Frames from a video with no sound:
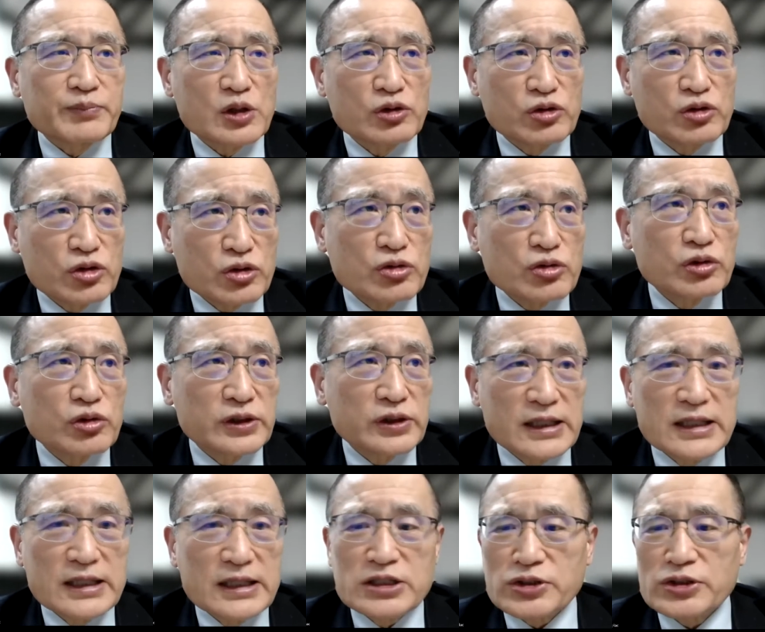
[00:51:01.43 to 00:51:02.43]
due
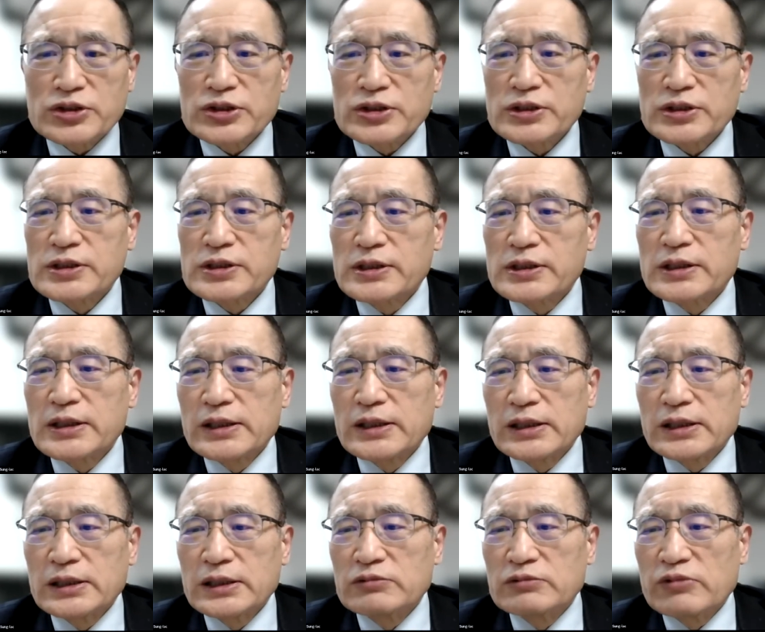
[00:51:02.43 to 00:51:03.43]
diligence
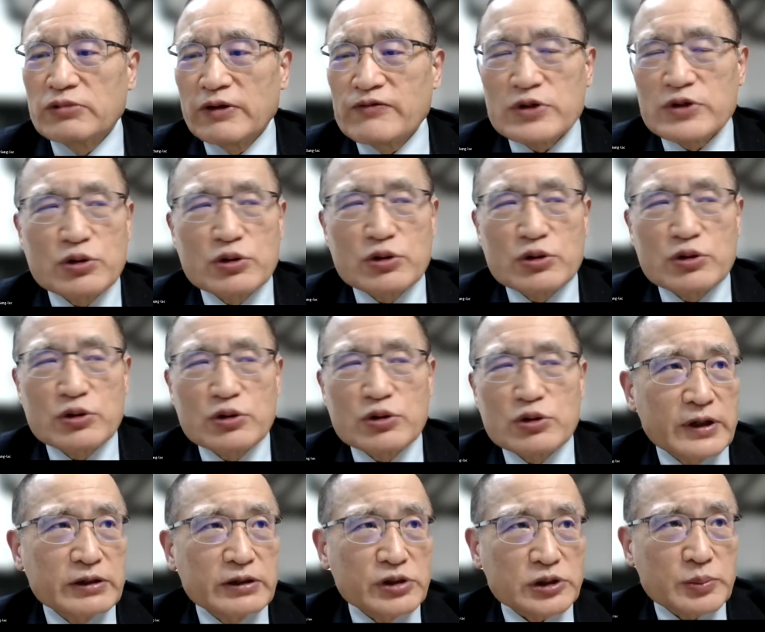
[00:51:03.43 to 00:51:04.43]
in reviewing
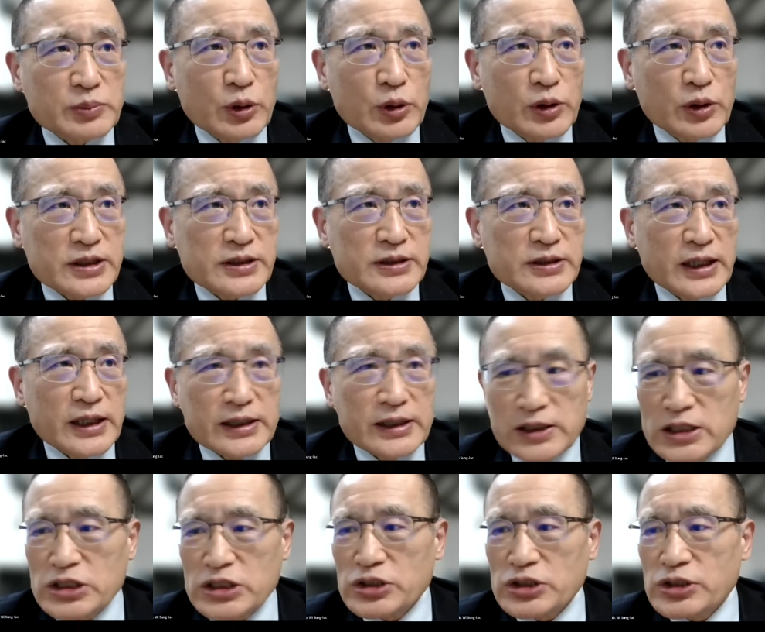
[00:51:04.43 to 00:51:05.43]
various policy
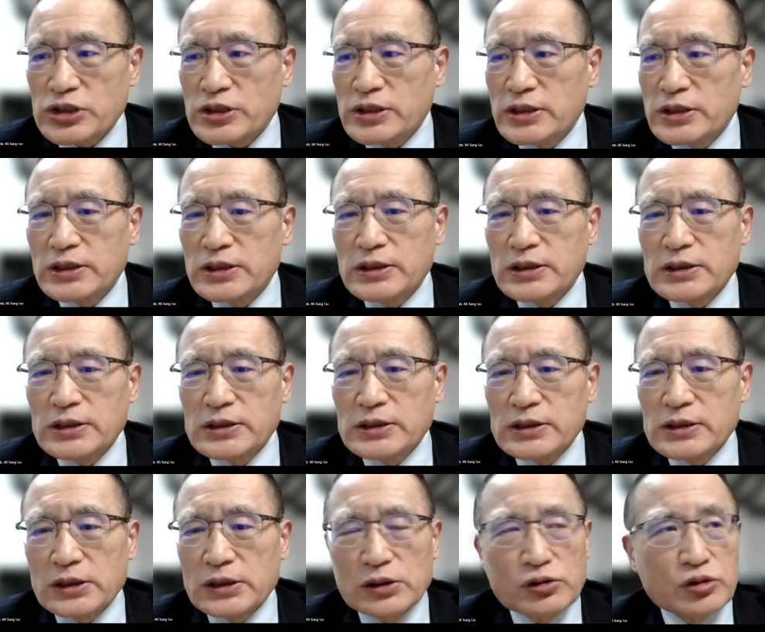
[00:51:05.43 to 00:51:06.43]
ideas
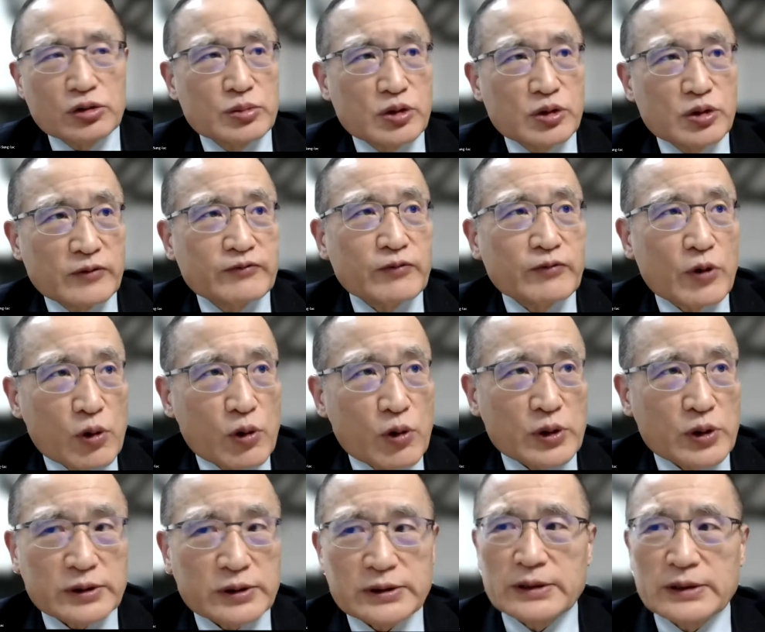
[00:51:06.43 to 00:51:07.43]
to move forward.